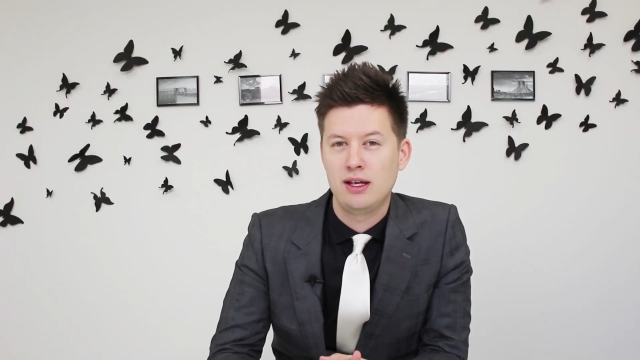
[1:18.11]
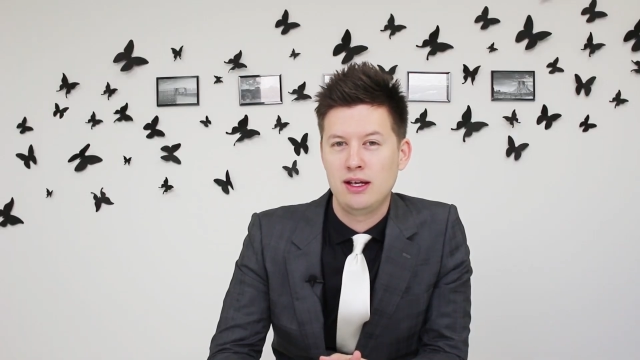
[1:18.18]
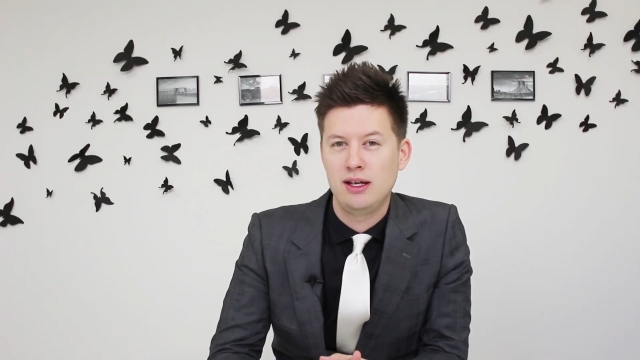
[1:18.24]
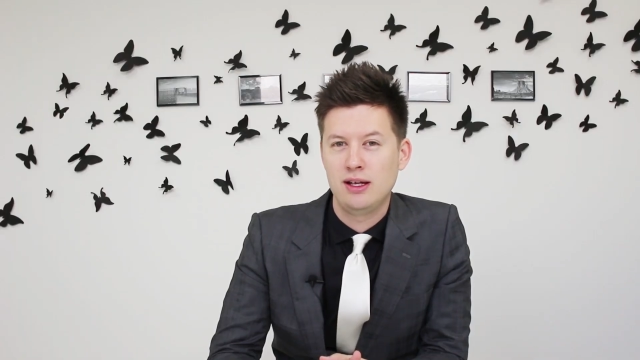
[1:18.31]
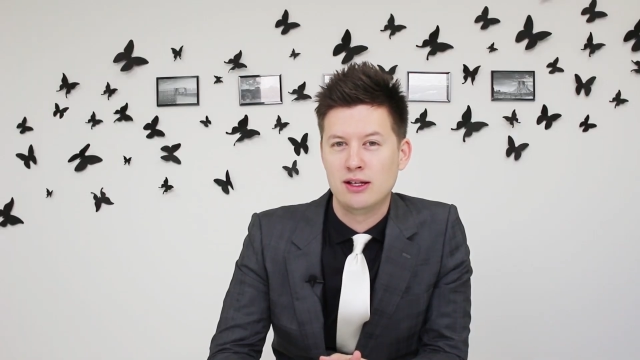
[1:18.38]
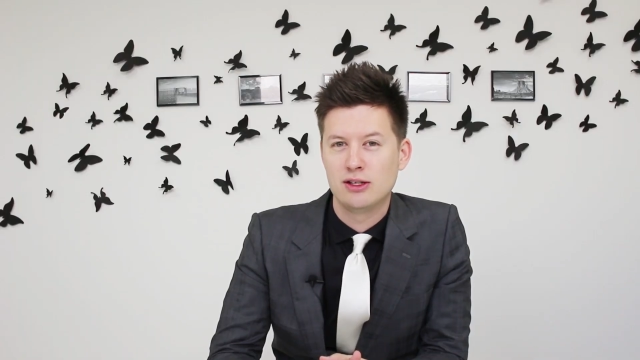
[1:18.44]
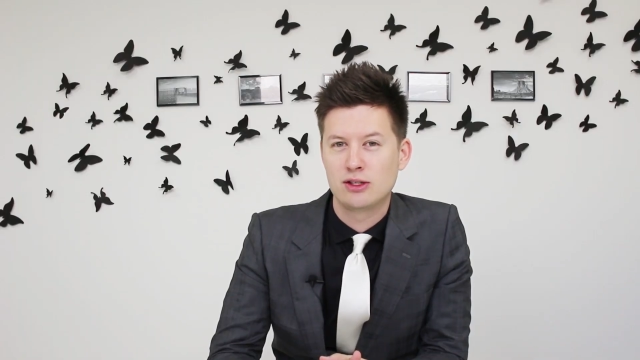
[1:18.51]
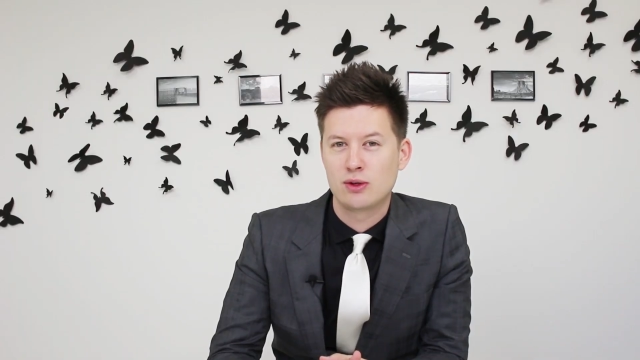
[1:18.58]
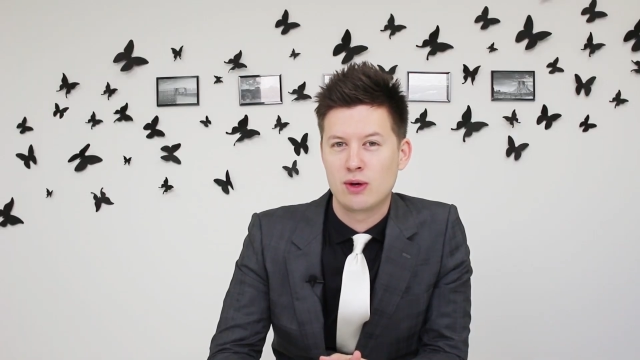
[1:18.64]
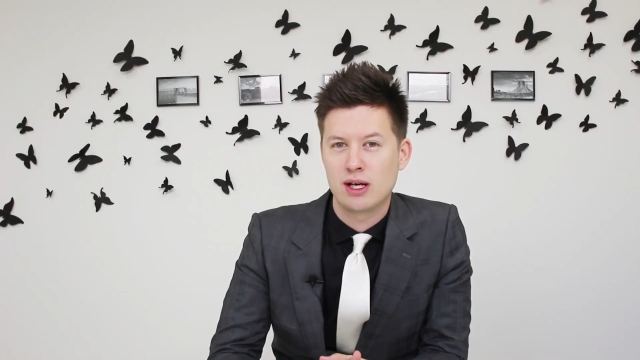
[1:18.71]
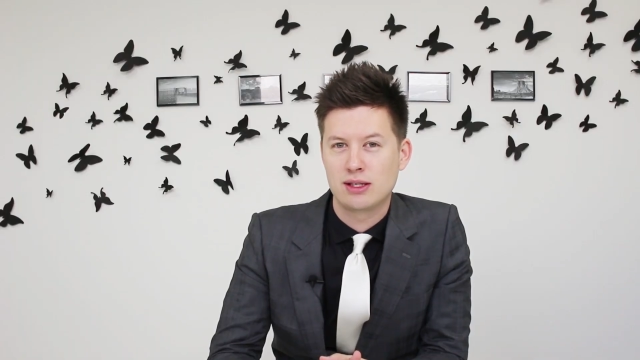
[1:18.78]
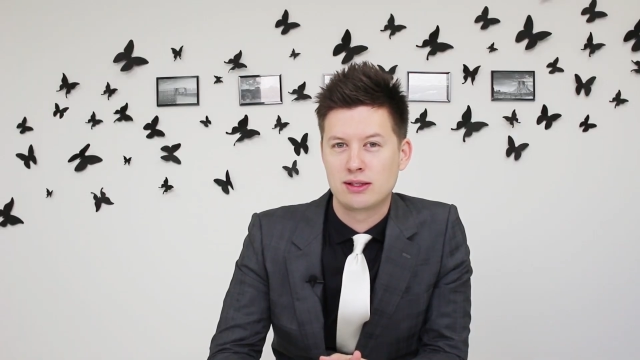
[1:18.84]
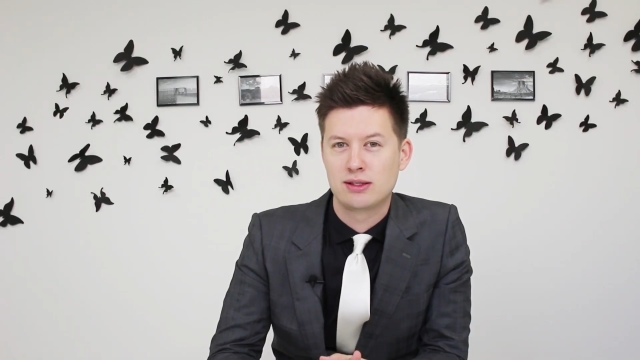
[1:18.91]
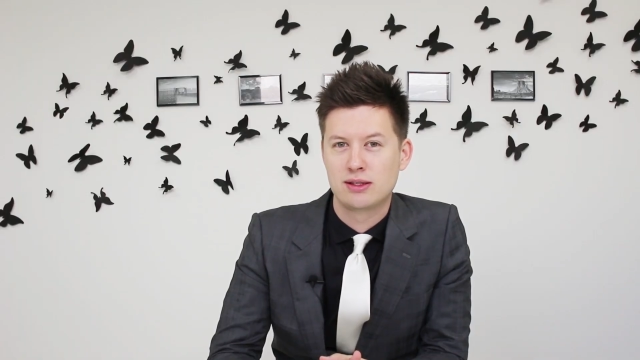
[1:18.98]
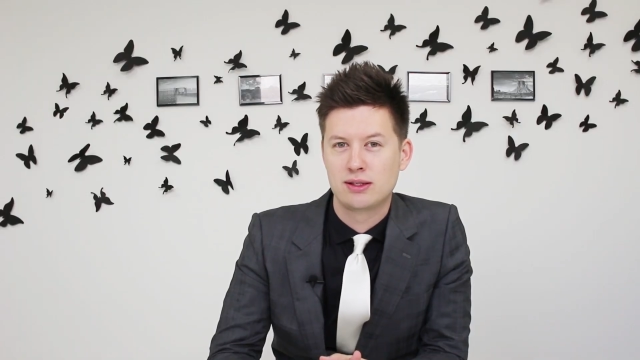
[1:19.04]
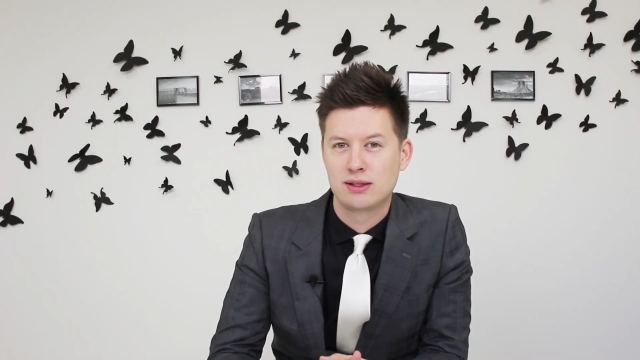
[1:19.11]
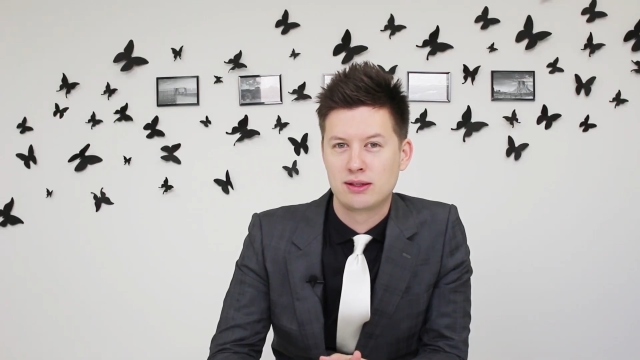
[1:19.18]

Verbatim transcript: English Quest.